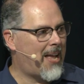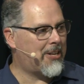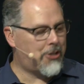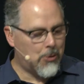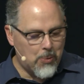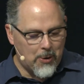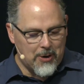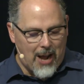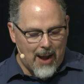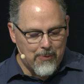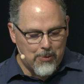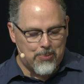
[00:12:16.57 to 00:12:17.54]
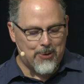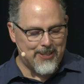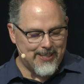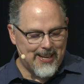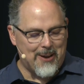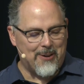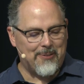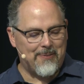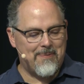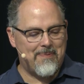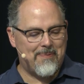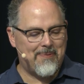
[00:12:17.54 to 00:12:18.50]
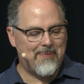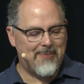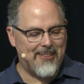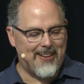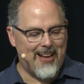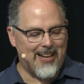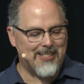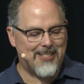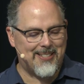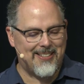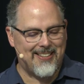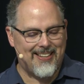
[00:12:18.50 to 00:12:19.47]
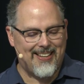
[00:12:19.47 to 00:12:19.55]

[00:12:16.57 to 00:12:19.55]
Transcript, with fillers: at your word, I will put down the nets.